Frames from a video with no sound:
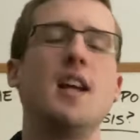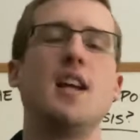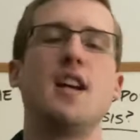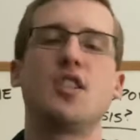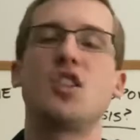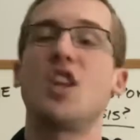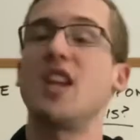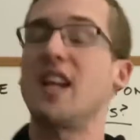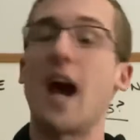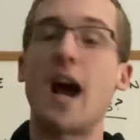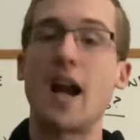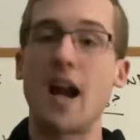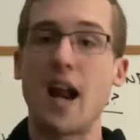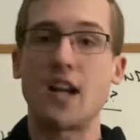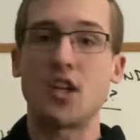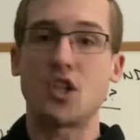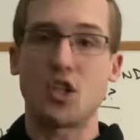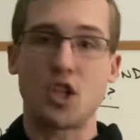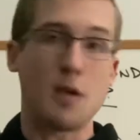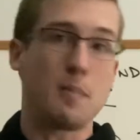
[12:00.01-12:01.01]
So they got on
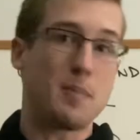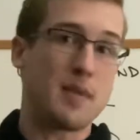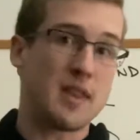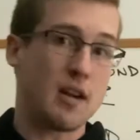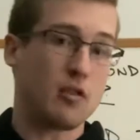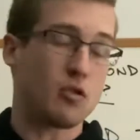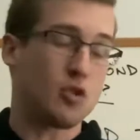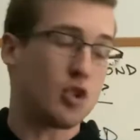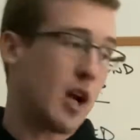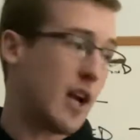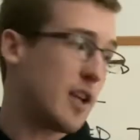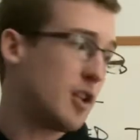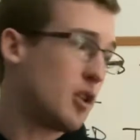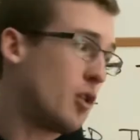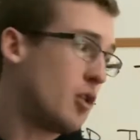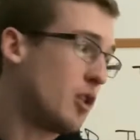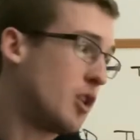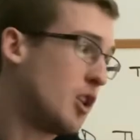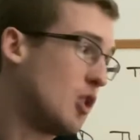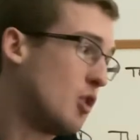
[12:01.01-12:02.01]
a ship and they were trying to go
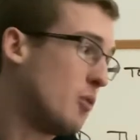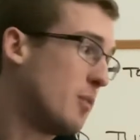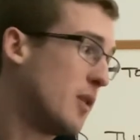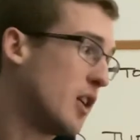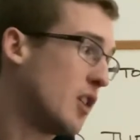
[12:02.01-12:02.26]
to Cuba,